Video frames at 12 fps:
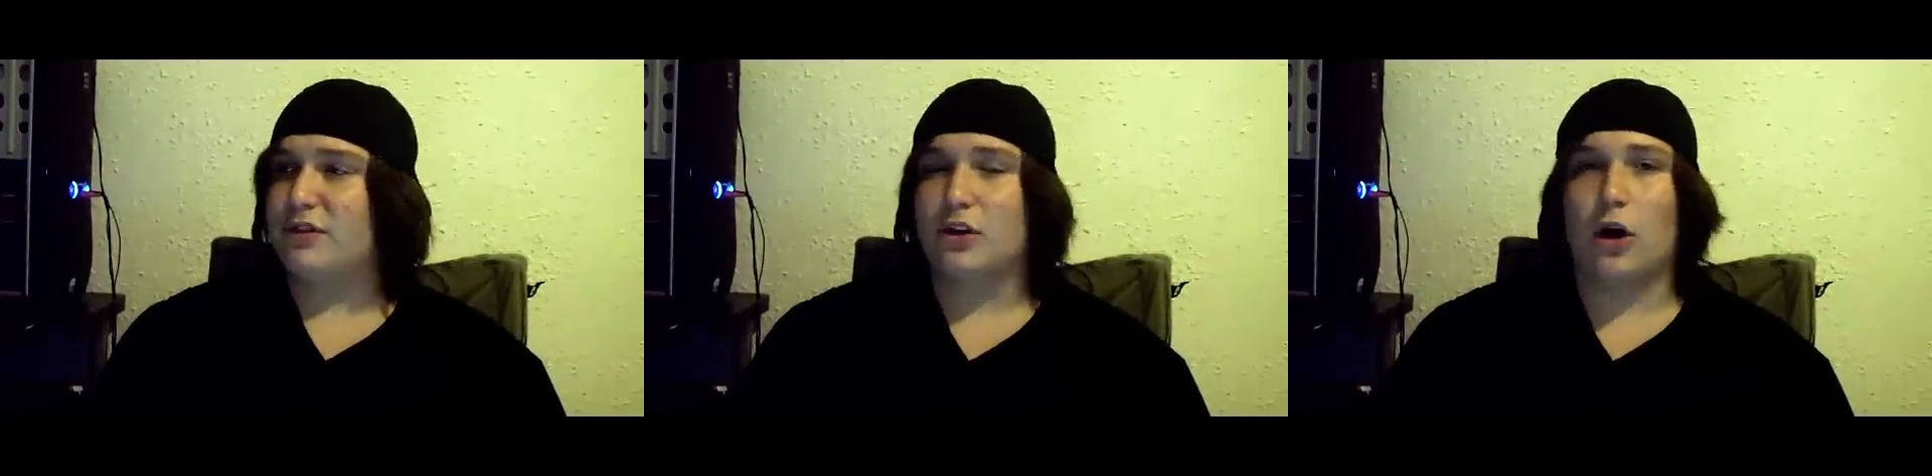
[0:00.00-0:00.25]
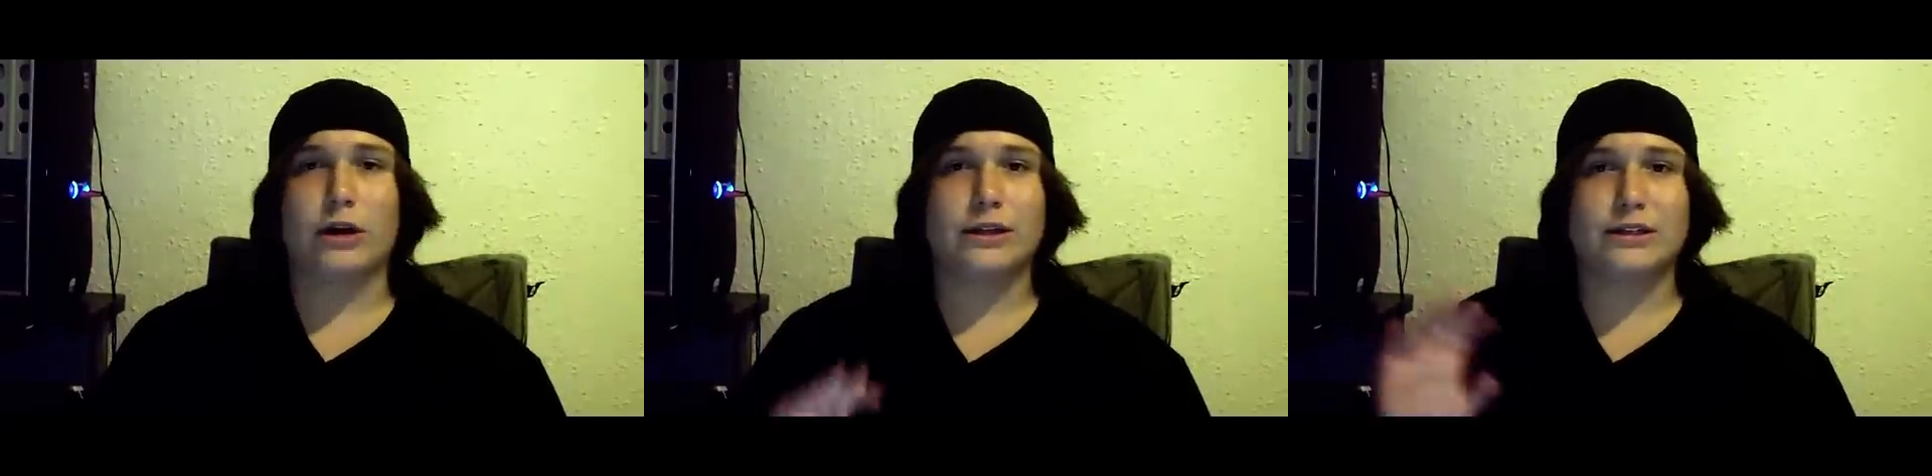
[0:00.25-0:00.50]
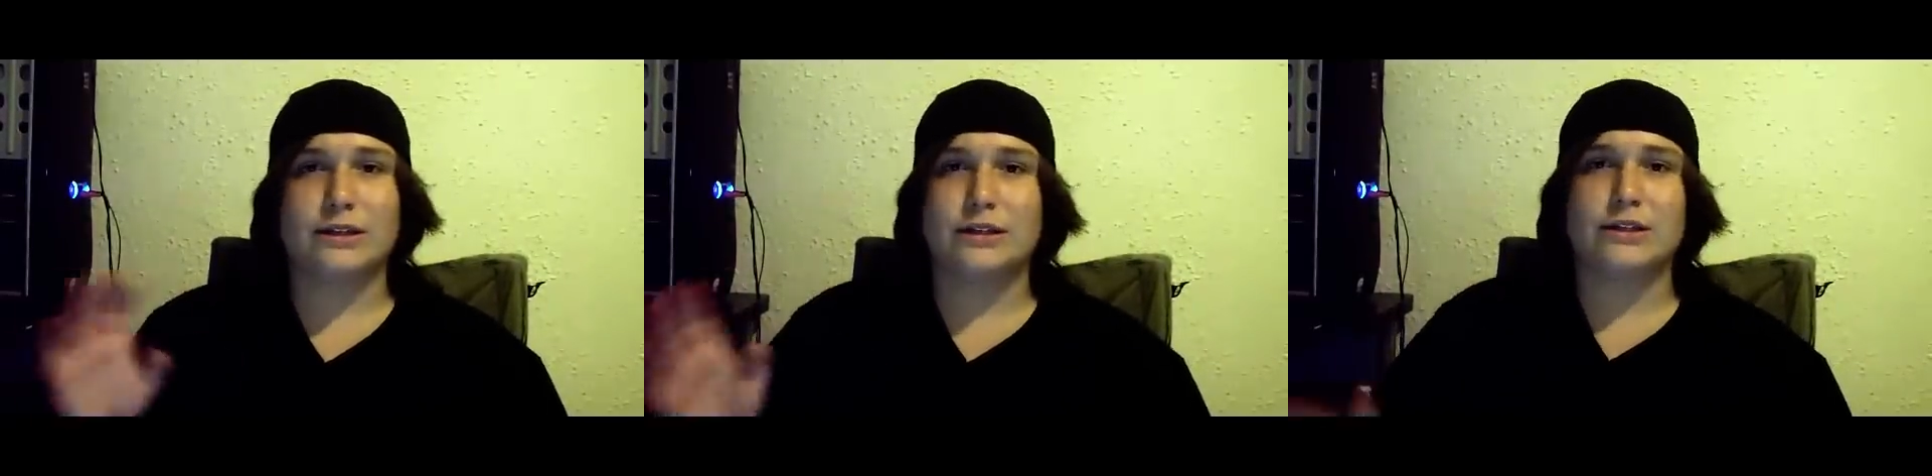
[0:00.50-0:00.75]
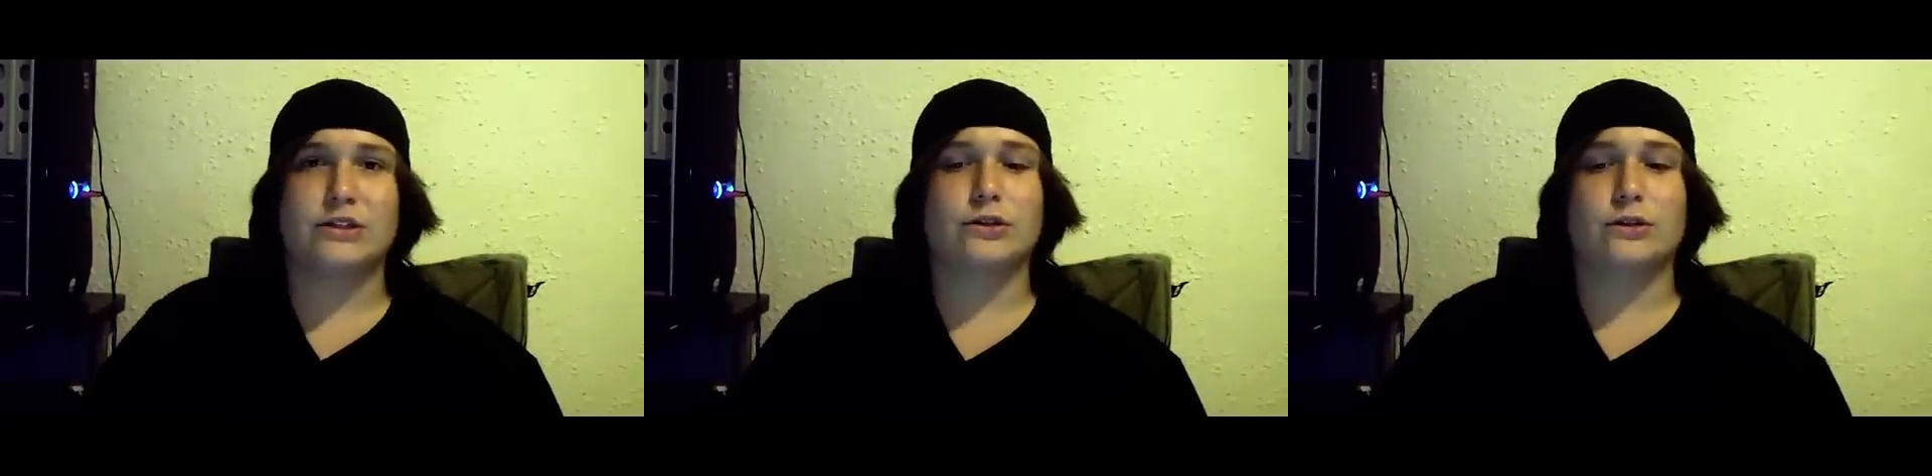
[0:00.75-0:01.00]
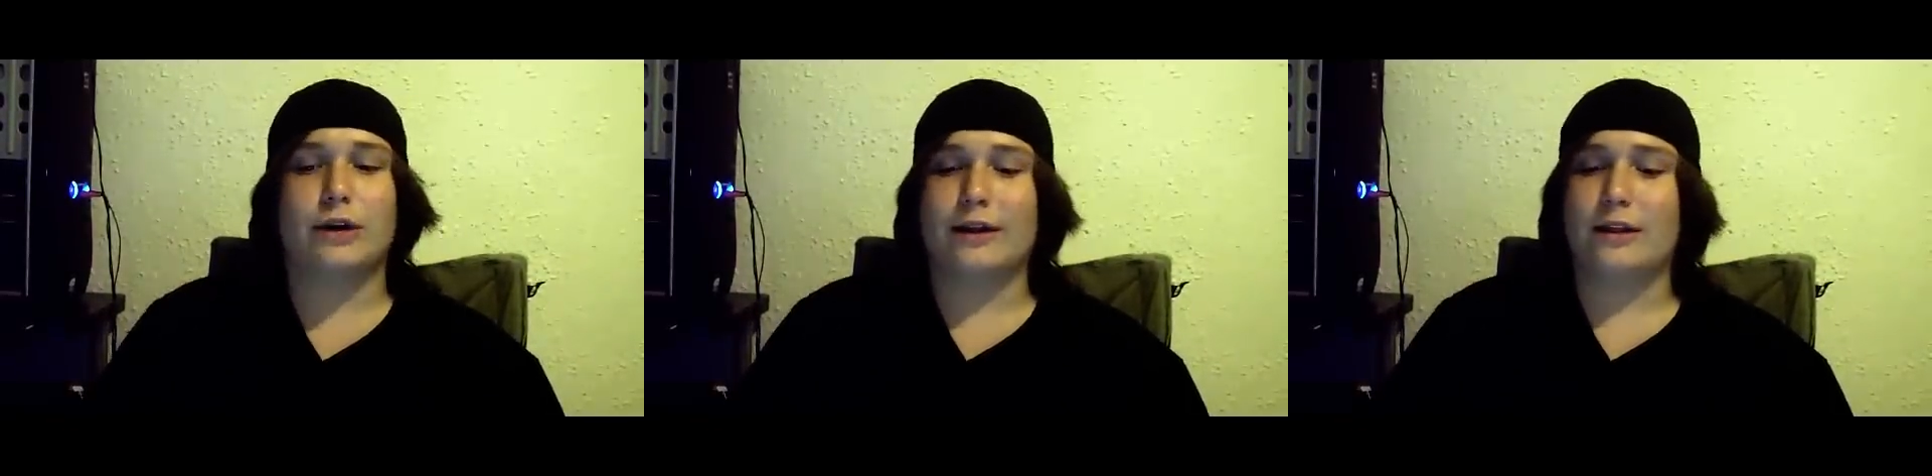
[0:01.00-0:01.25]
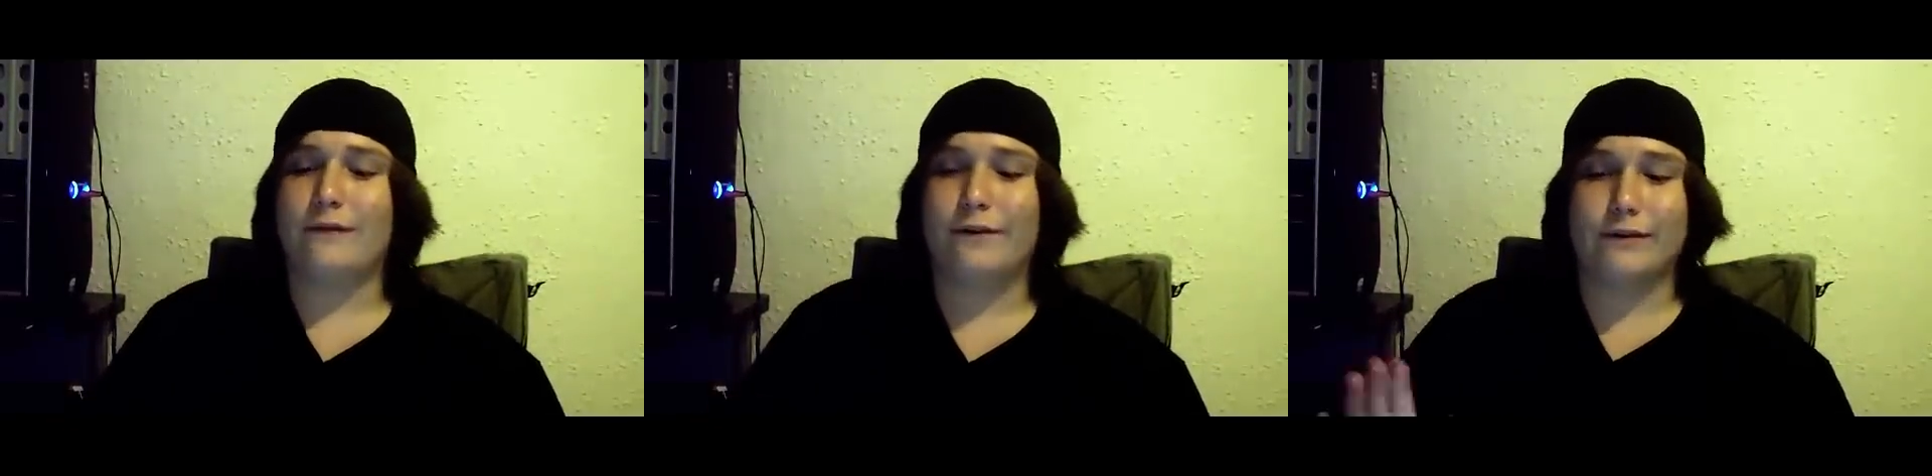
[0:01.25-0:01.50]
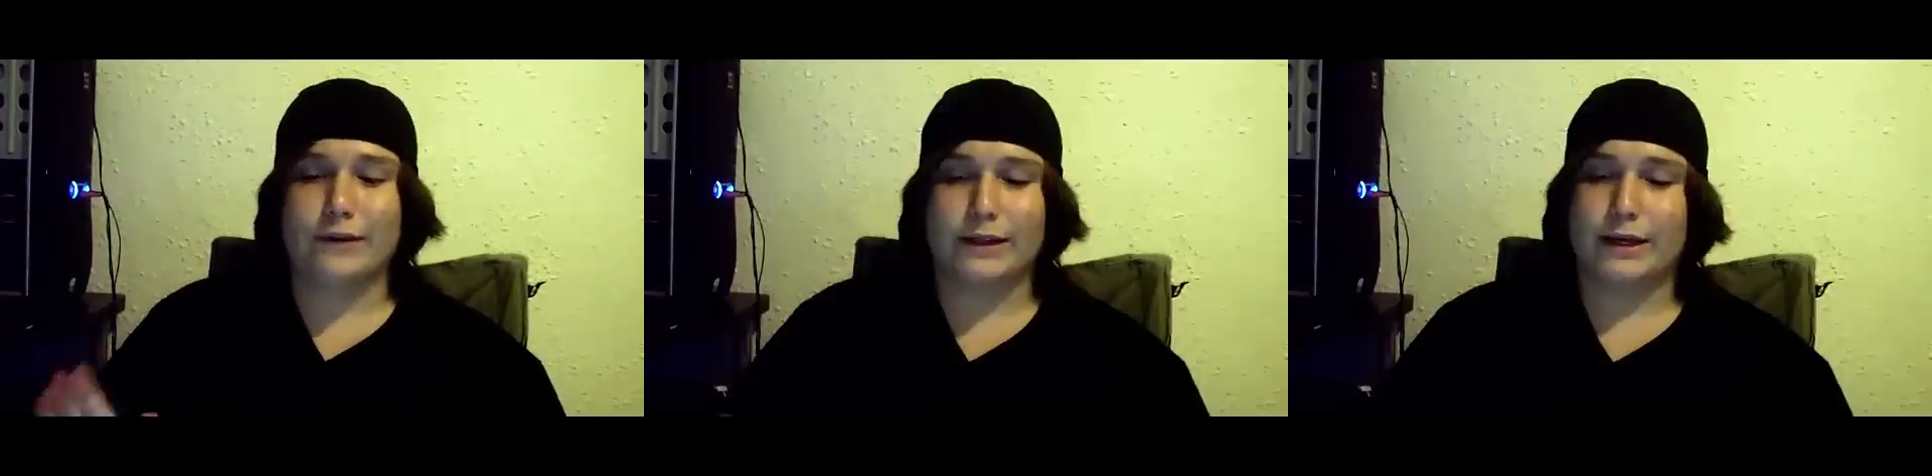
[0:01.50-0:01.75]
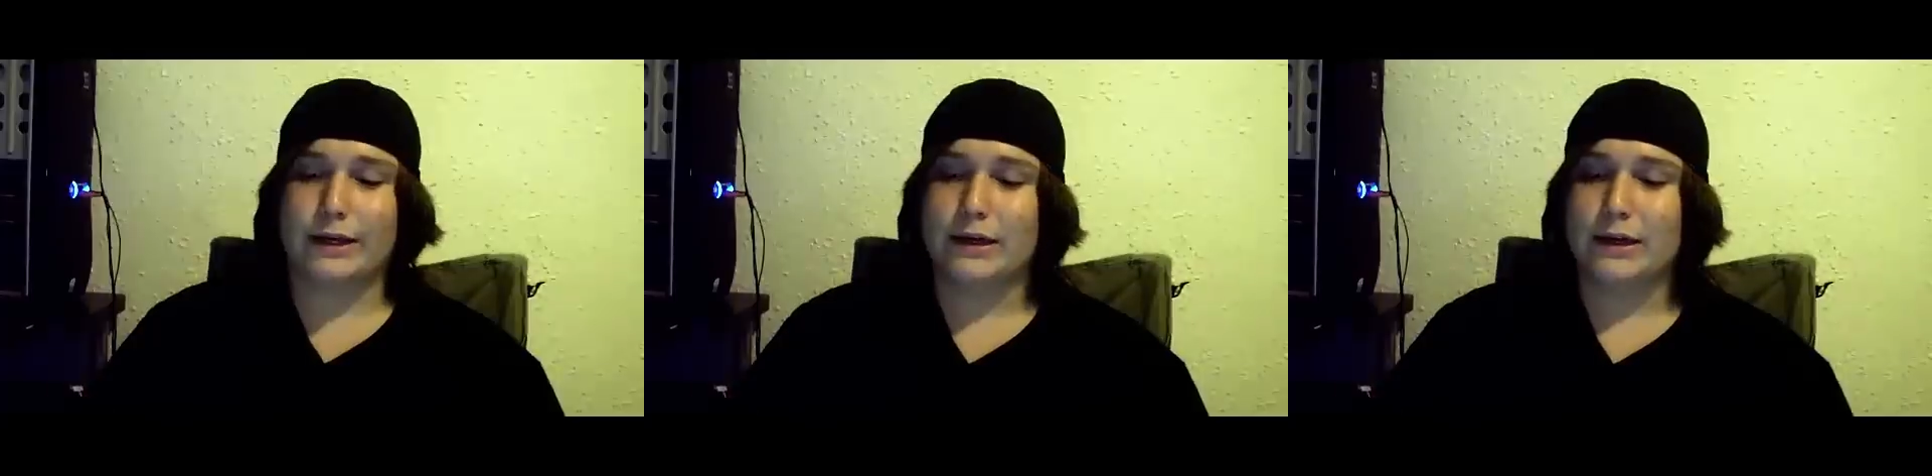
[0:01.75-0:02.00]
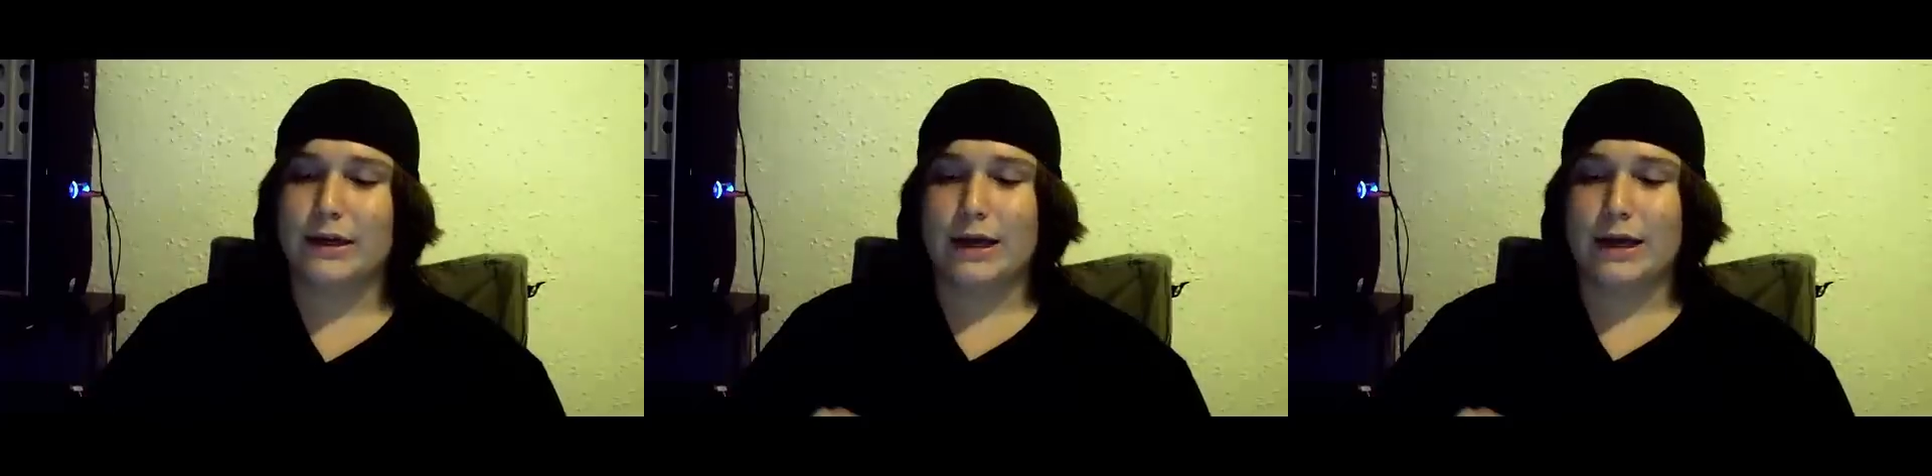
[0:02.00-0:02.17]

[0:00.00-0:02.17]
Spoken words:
gone into the digital. I love everything.